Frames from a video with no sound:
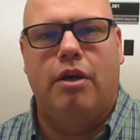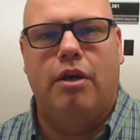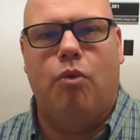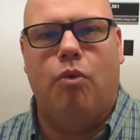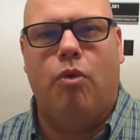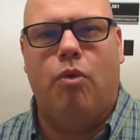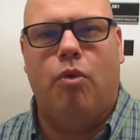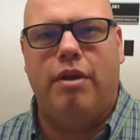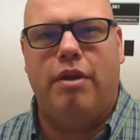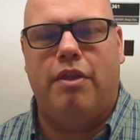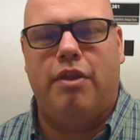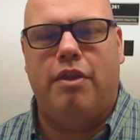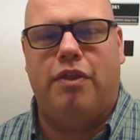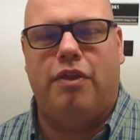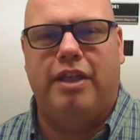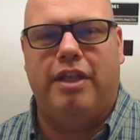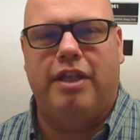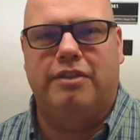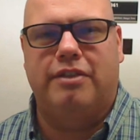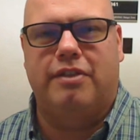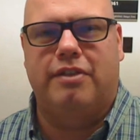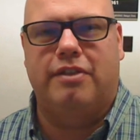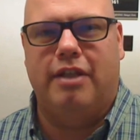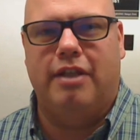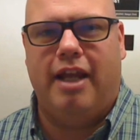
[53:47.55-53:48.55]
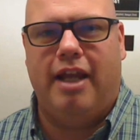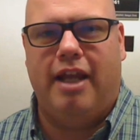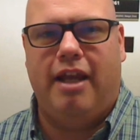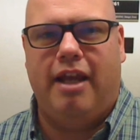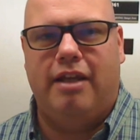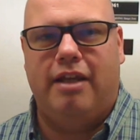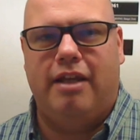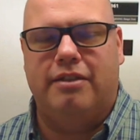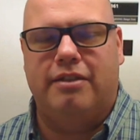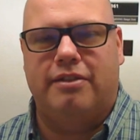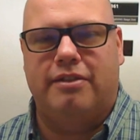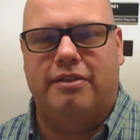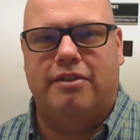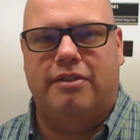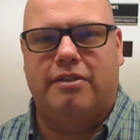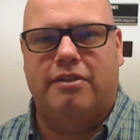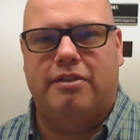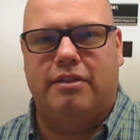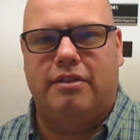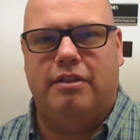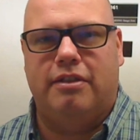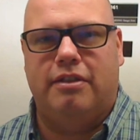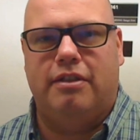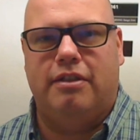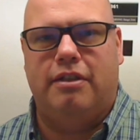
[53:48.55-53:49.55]
one of the things that
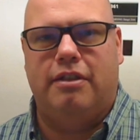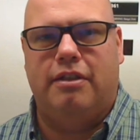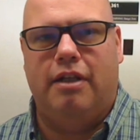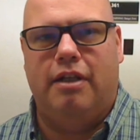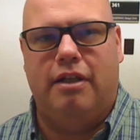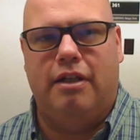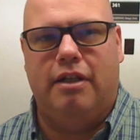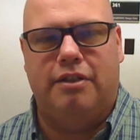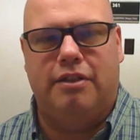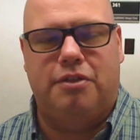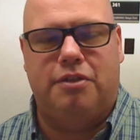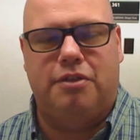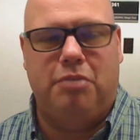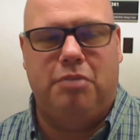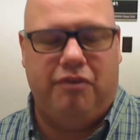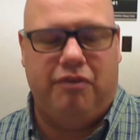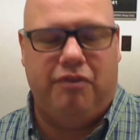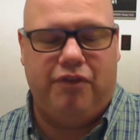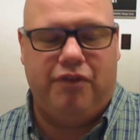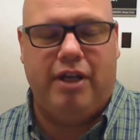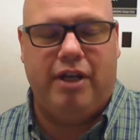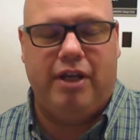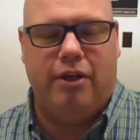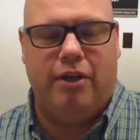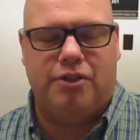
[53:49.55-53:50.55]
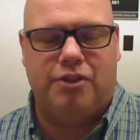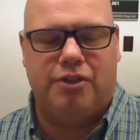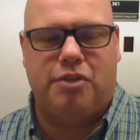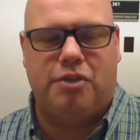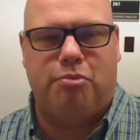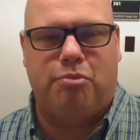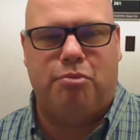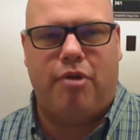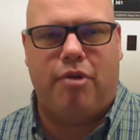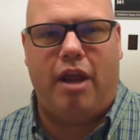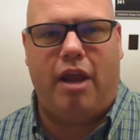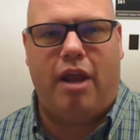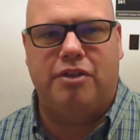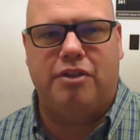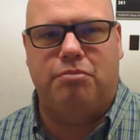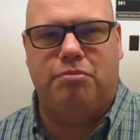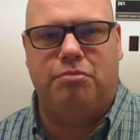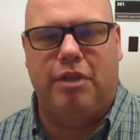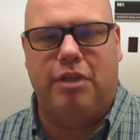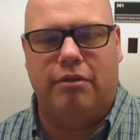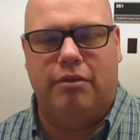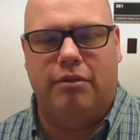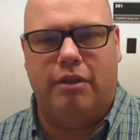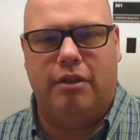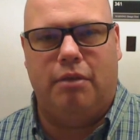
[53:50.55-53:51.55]
has, to be fair, surprised
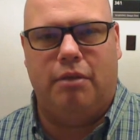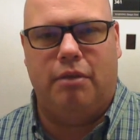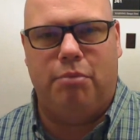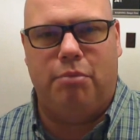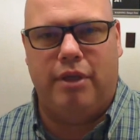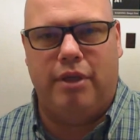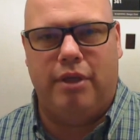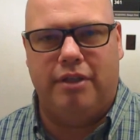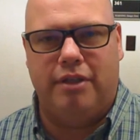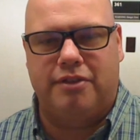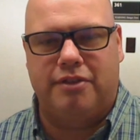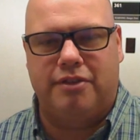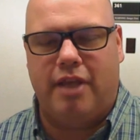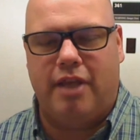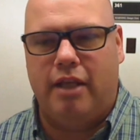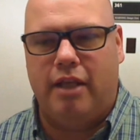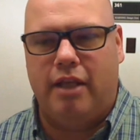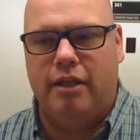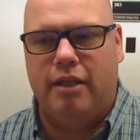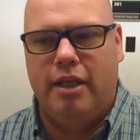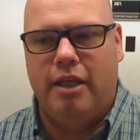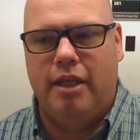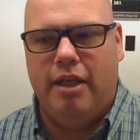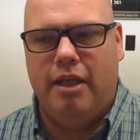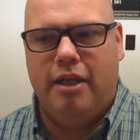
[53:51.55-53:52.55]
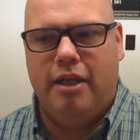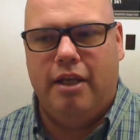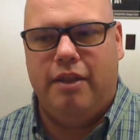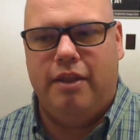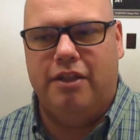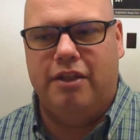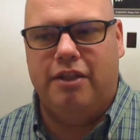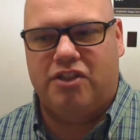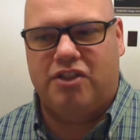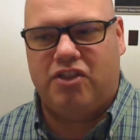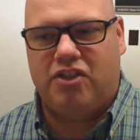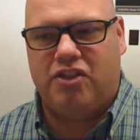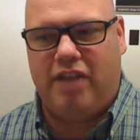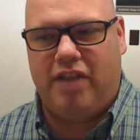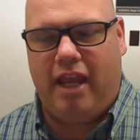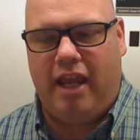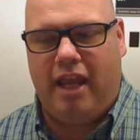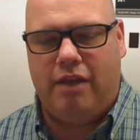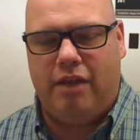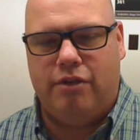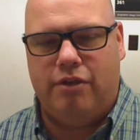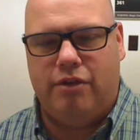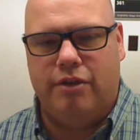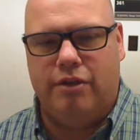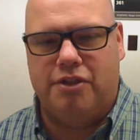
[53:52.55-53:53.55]
me a little bit is that the
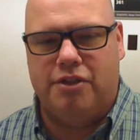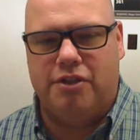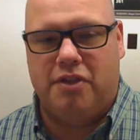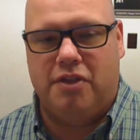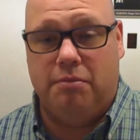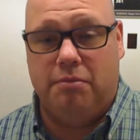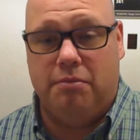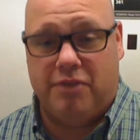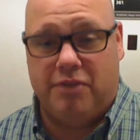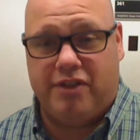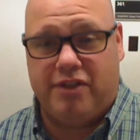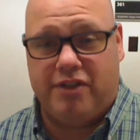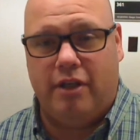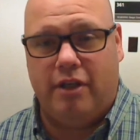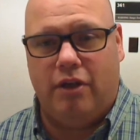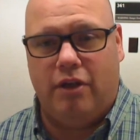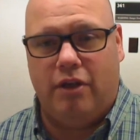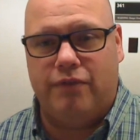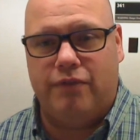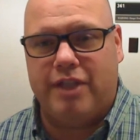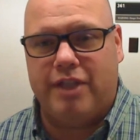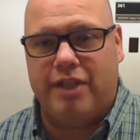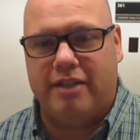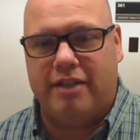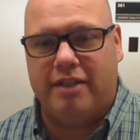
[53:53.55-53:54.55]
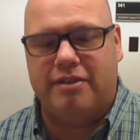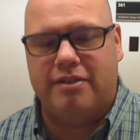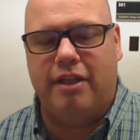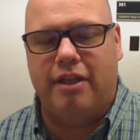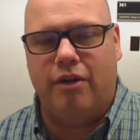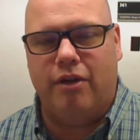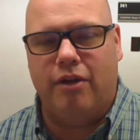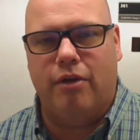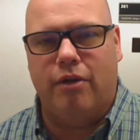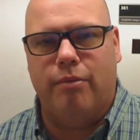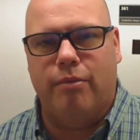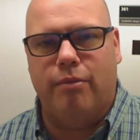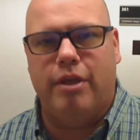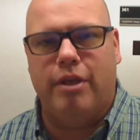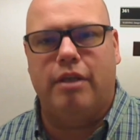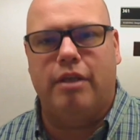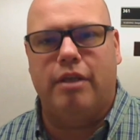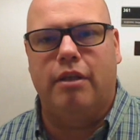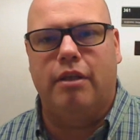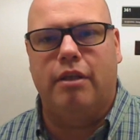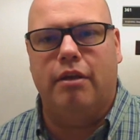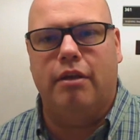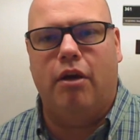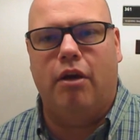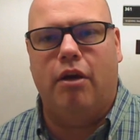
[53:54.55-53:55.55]
standards themselves, as they are
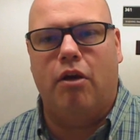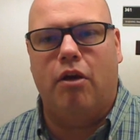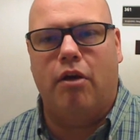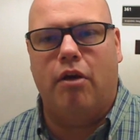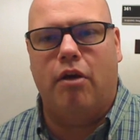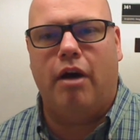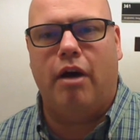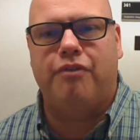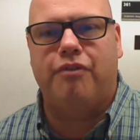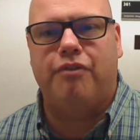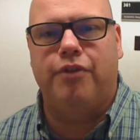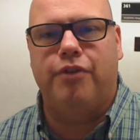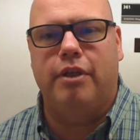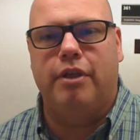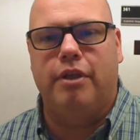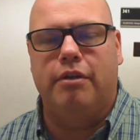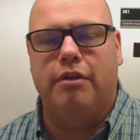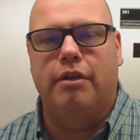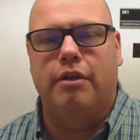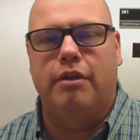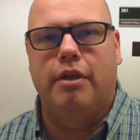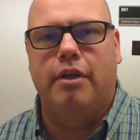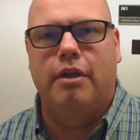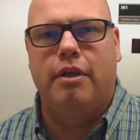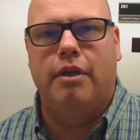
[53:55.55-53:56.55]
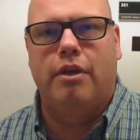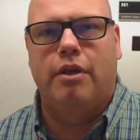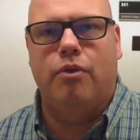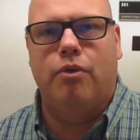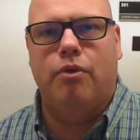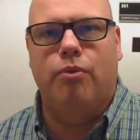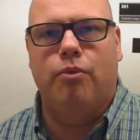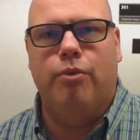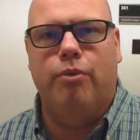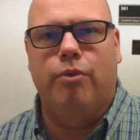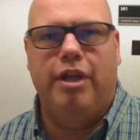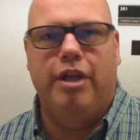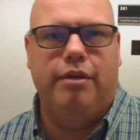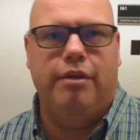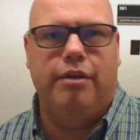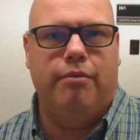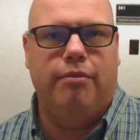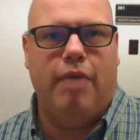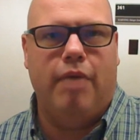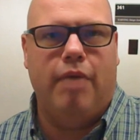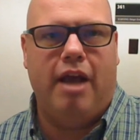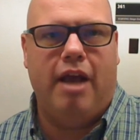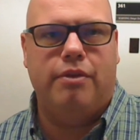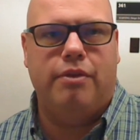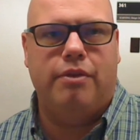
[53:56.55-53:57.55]
written, are often written
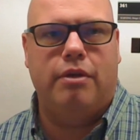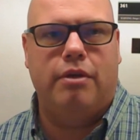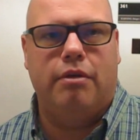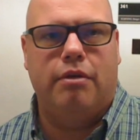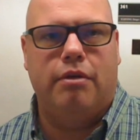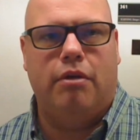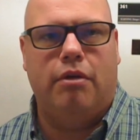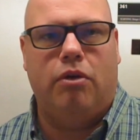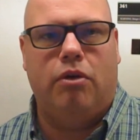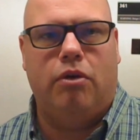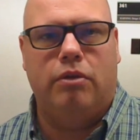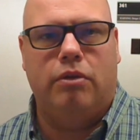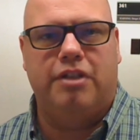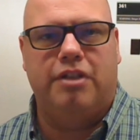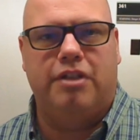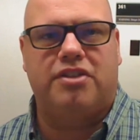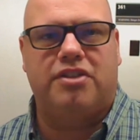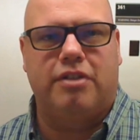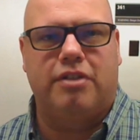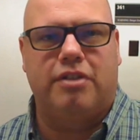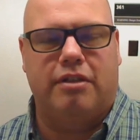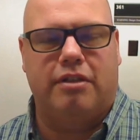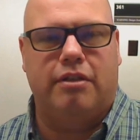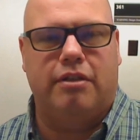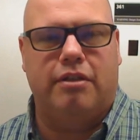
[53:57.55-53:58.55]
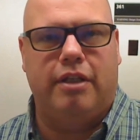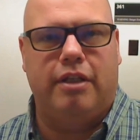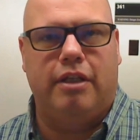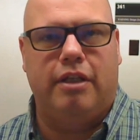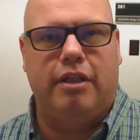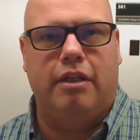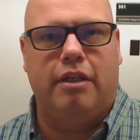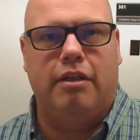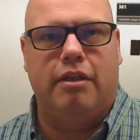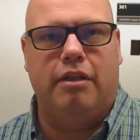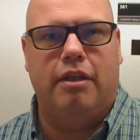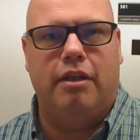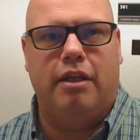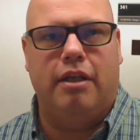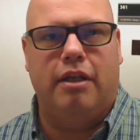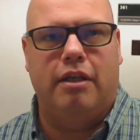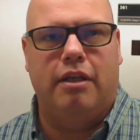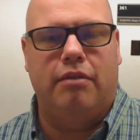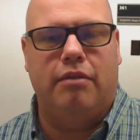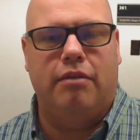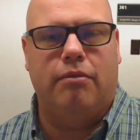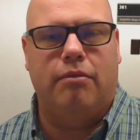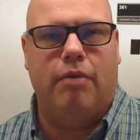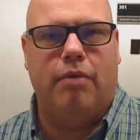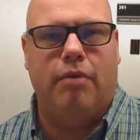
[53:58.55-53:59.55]
rather holistically
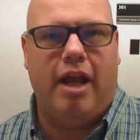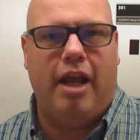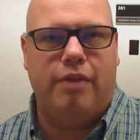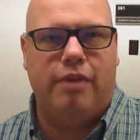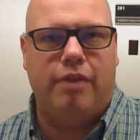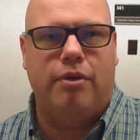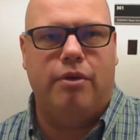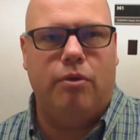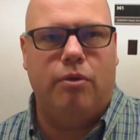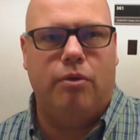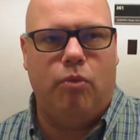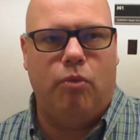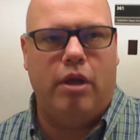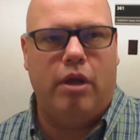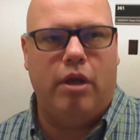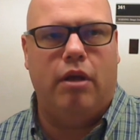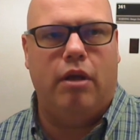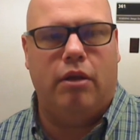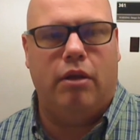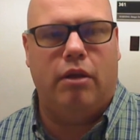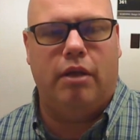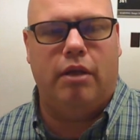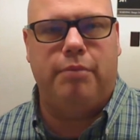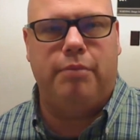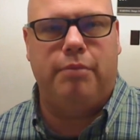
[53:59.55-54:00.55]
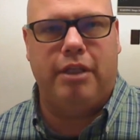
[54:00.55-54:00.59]
and rather well. I